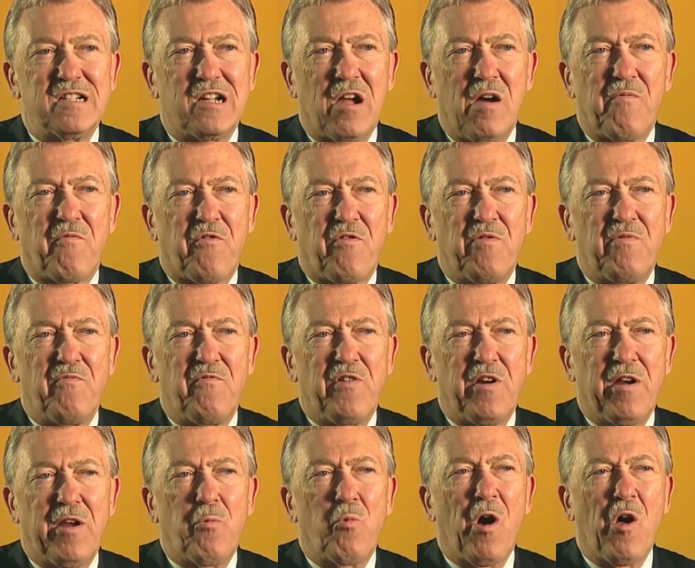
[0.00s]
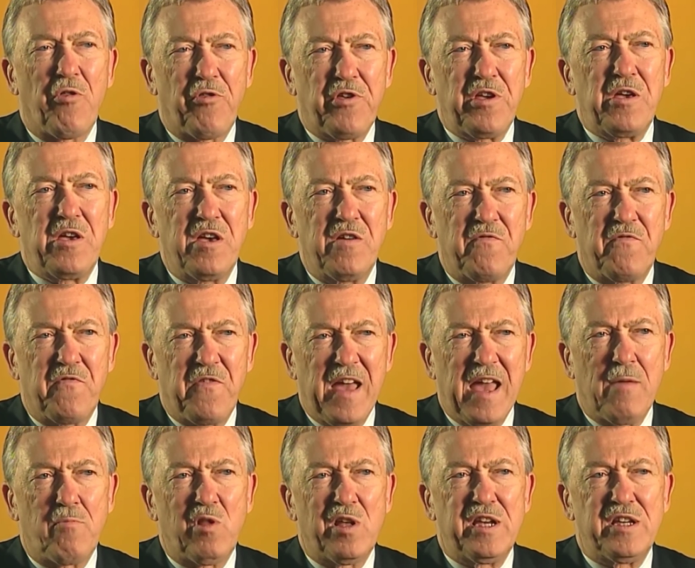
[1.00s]
come from very wealthy
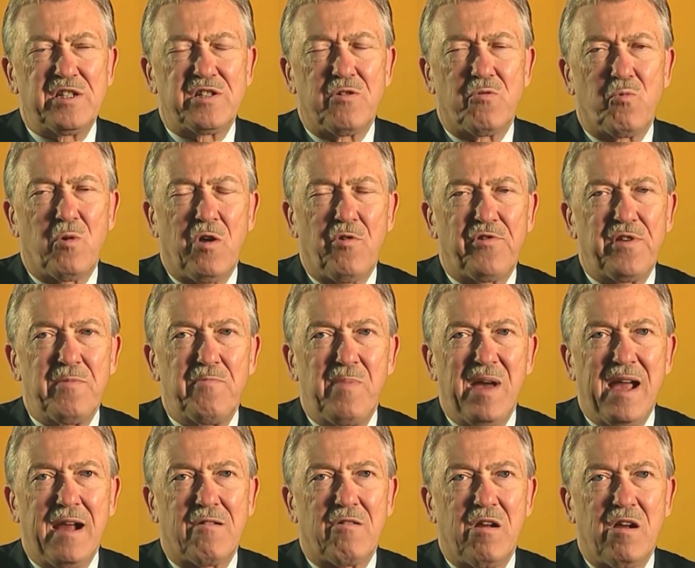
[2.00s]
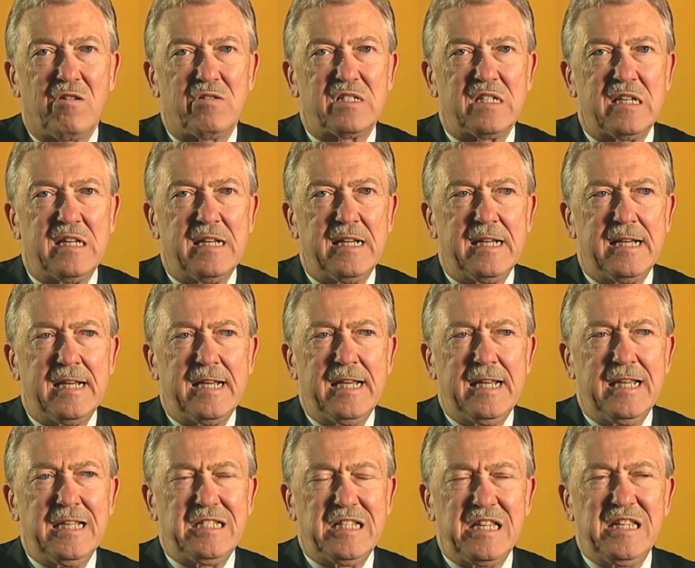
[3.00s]
families or wealthy backgrounds,
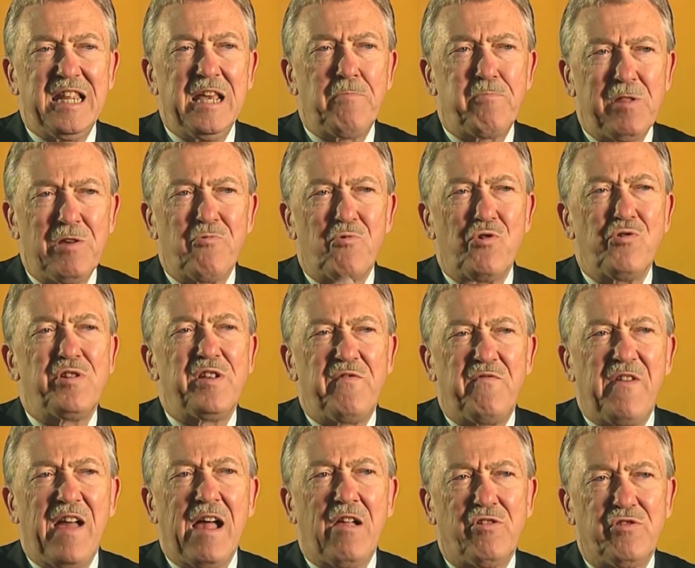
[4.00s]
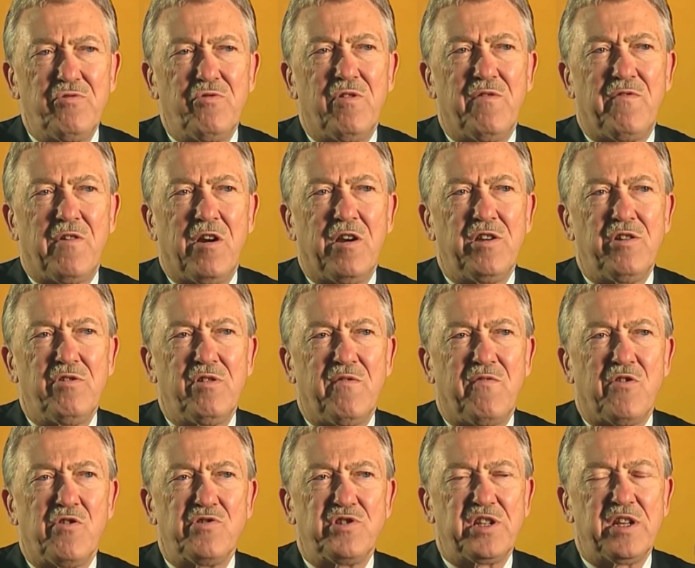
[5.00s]
is a deeply rooted value of our
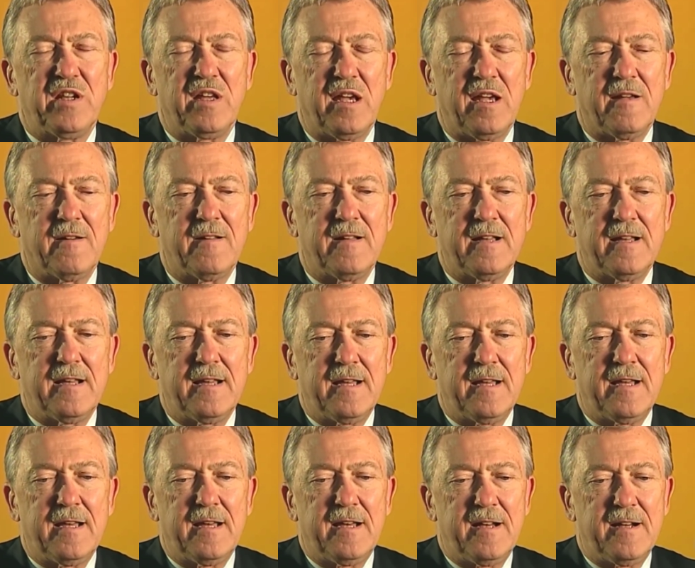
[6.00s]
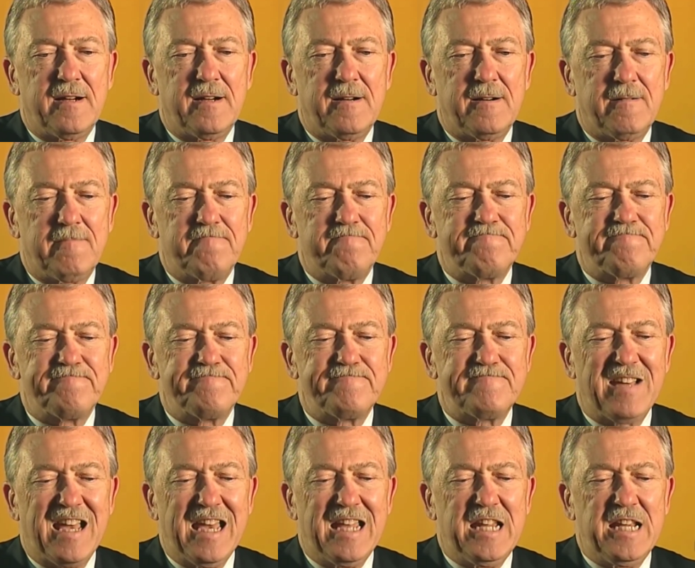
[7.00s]
university. Um,
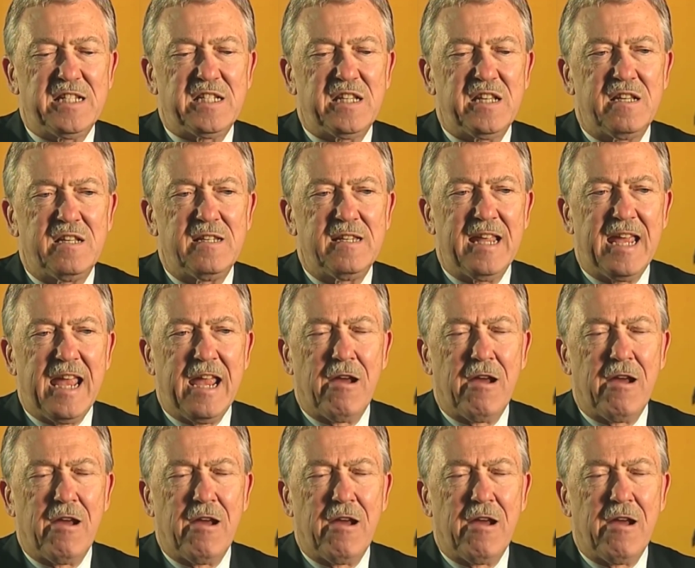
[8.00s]
and it's an